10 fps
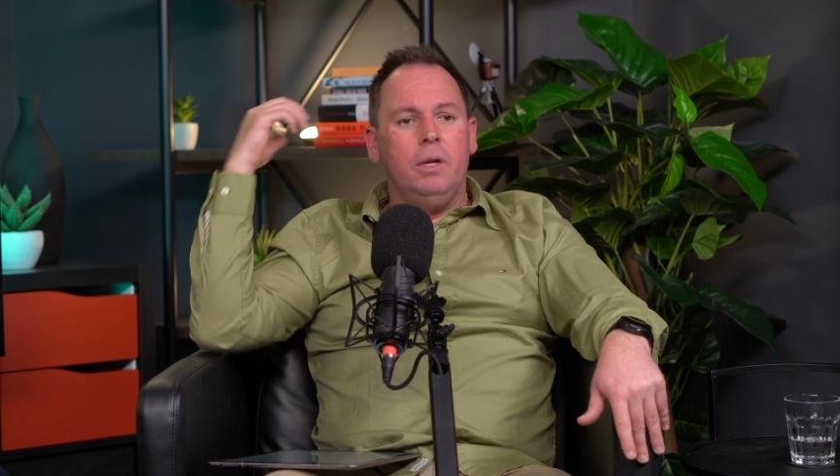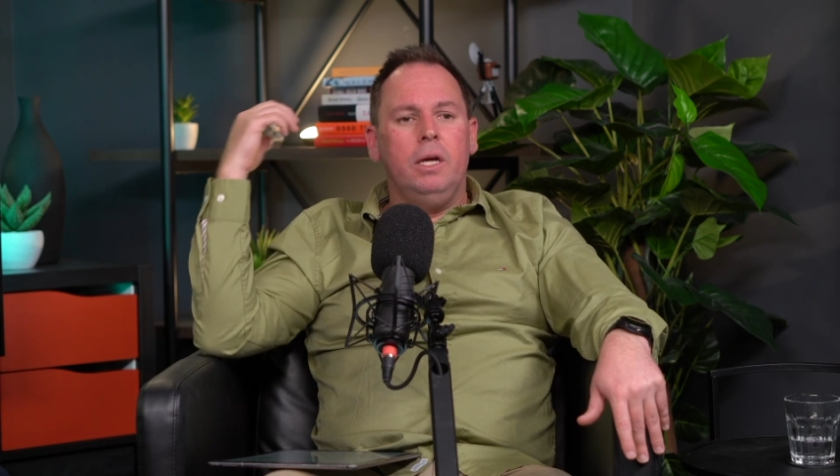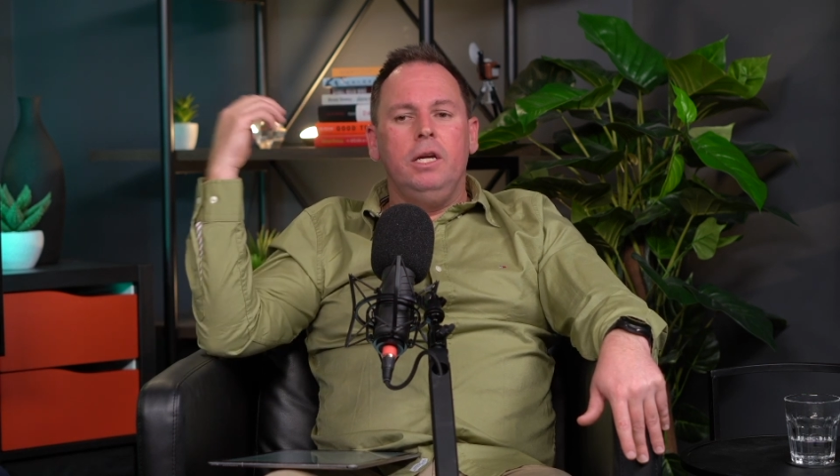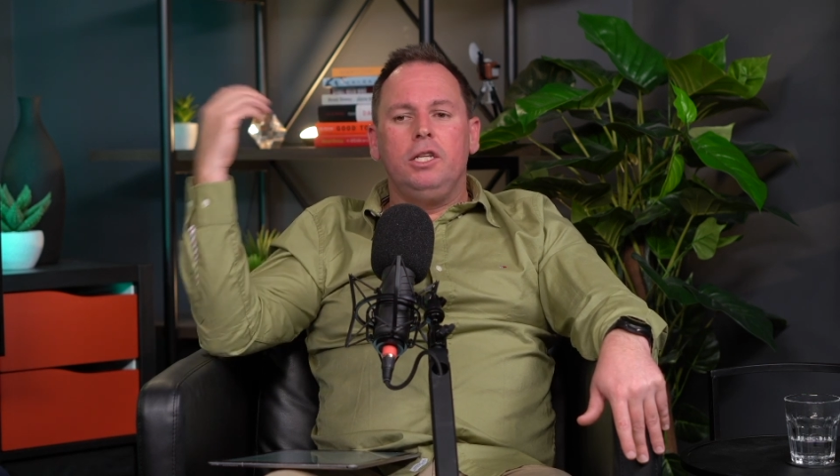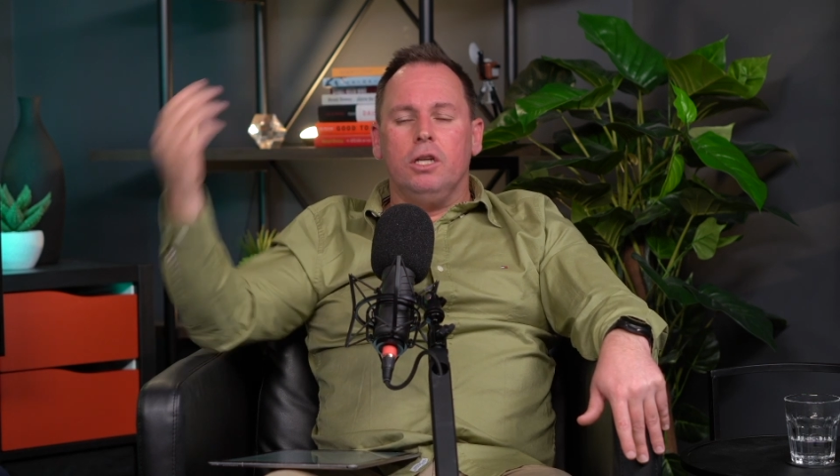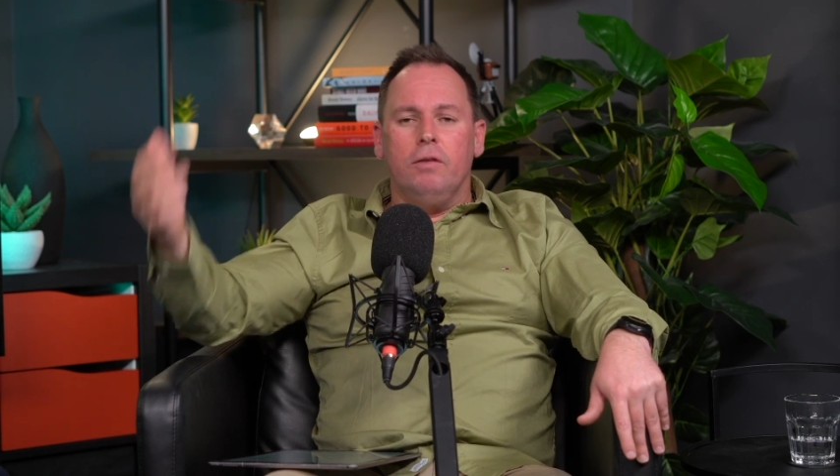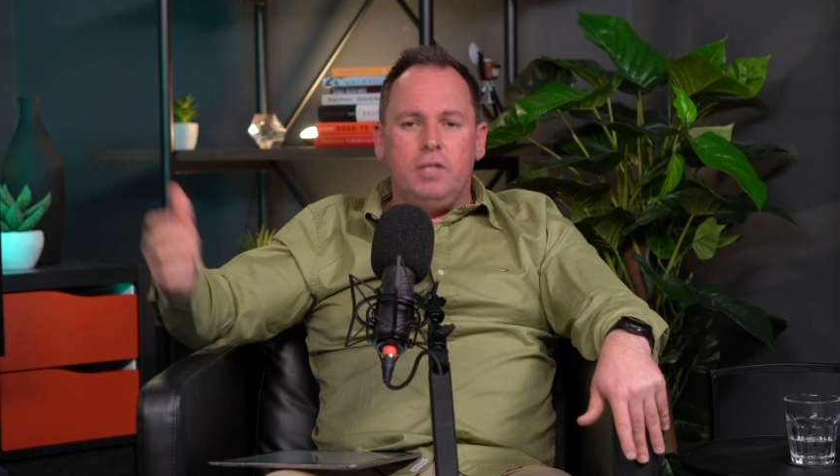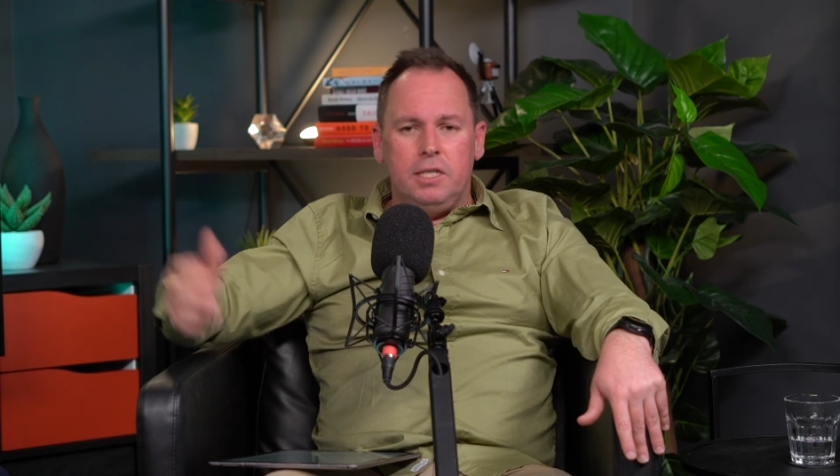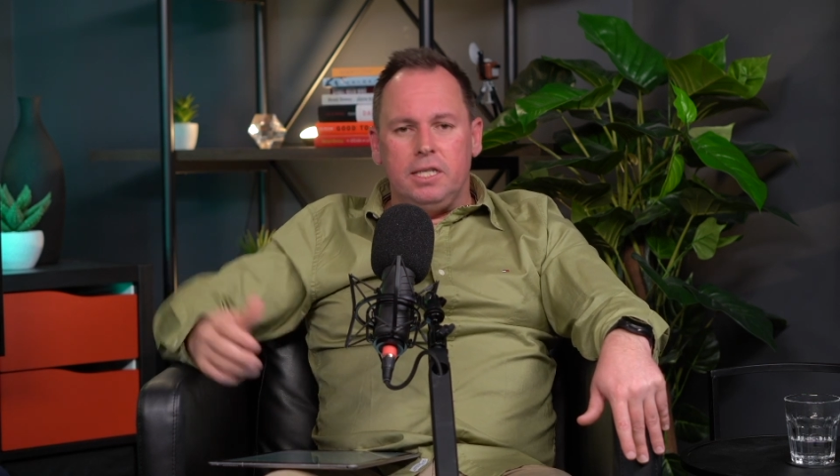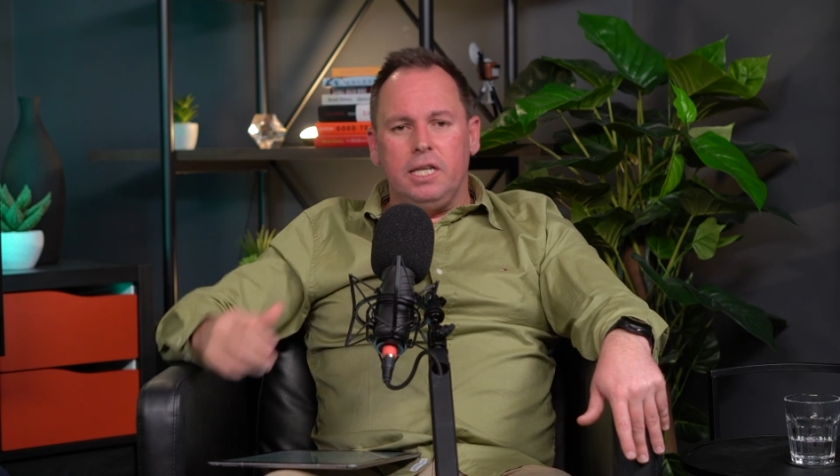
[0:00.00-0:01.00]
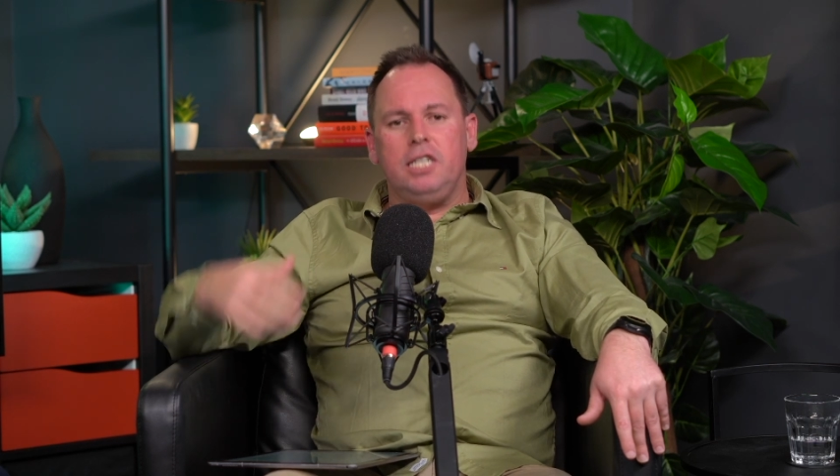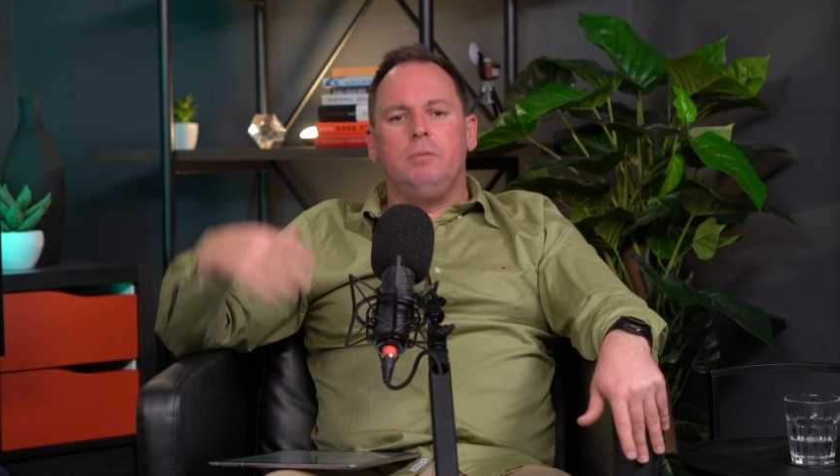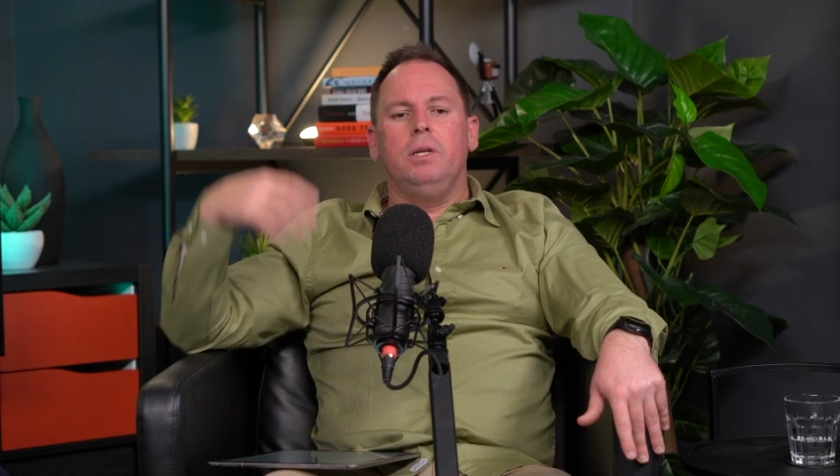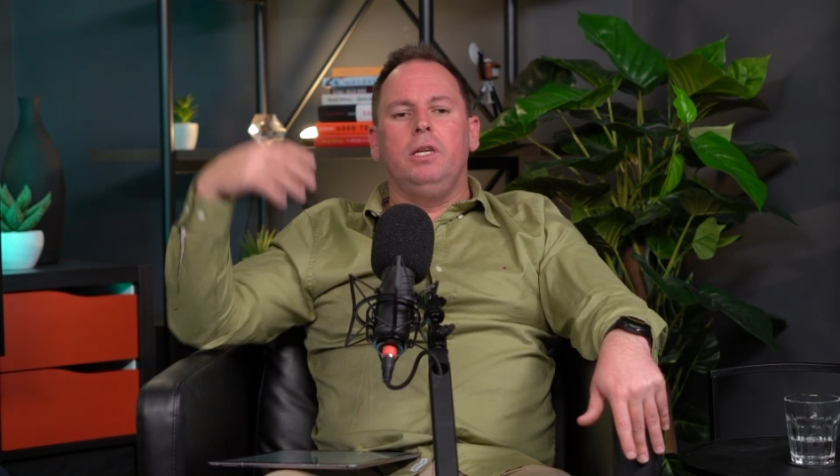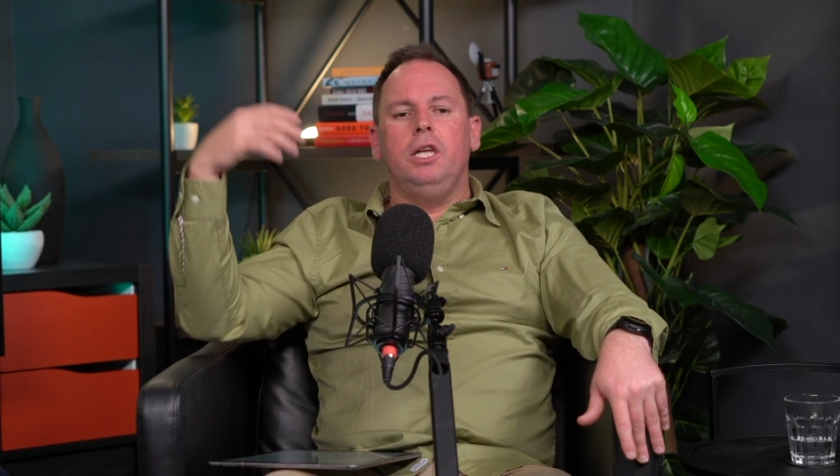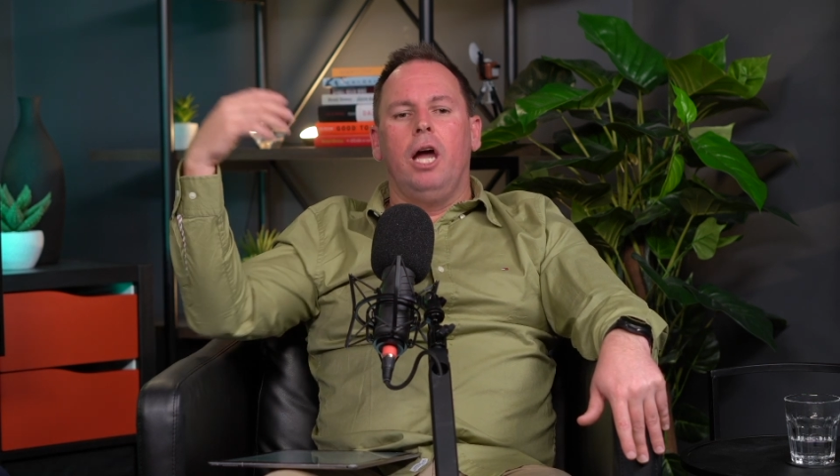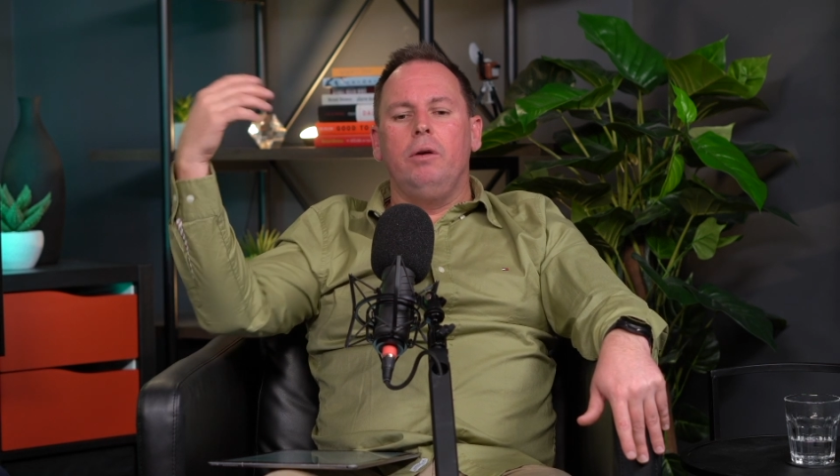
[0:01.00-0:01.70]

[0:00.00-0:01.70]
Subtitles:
services easement? You know,